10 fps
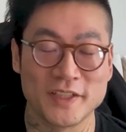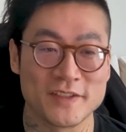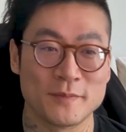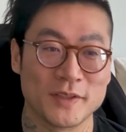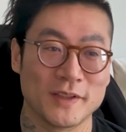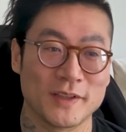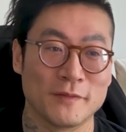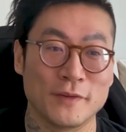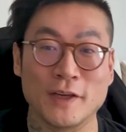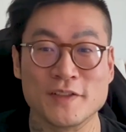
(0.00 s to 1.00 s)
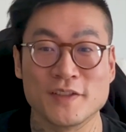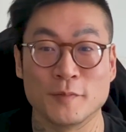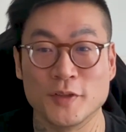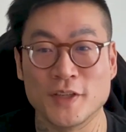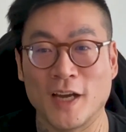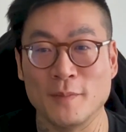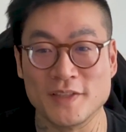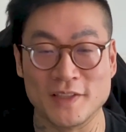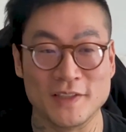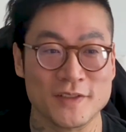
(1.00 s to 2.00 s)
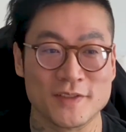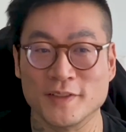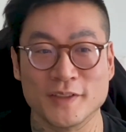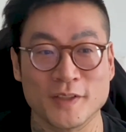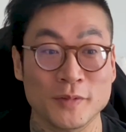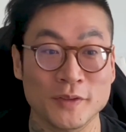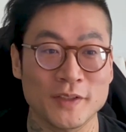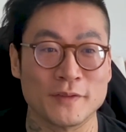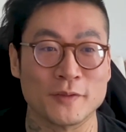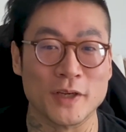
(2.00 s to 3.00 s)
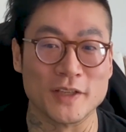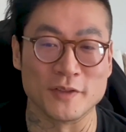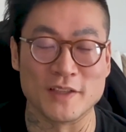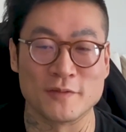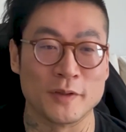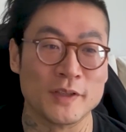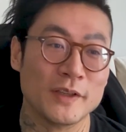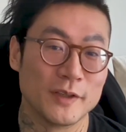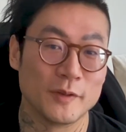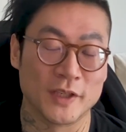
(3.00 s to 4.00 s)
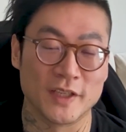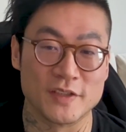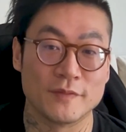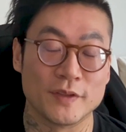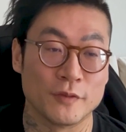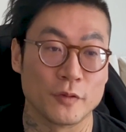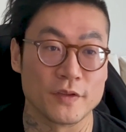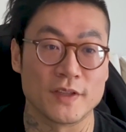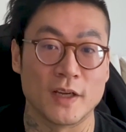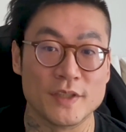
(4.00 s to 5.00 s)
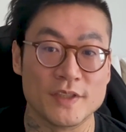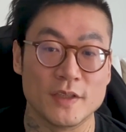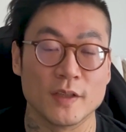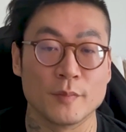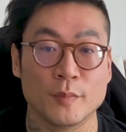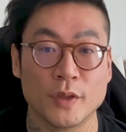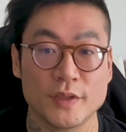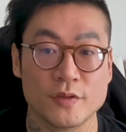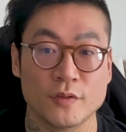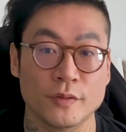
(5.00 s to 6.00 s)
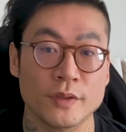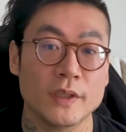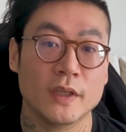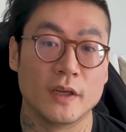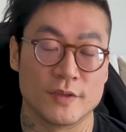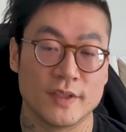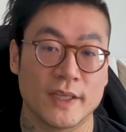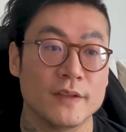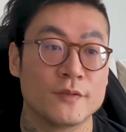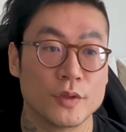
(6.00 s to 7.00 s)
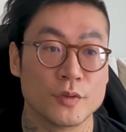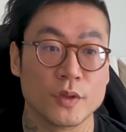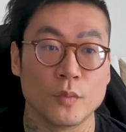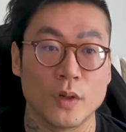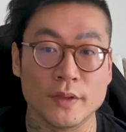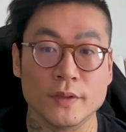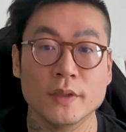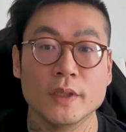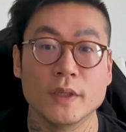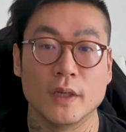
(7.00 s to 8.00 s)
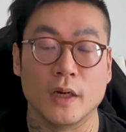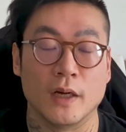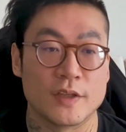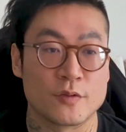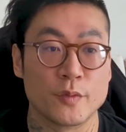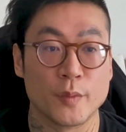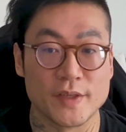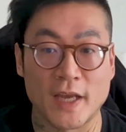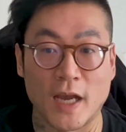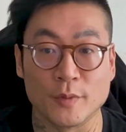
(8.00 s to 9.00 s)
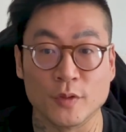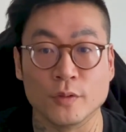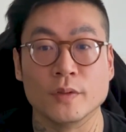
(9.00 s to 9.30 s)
get something like very similar to IBC, just in a completely different way. So that's why we kind of shifted focus to IBC like pretty soon. I'll say like end of 2021. That's when we raised capital.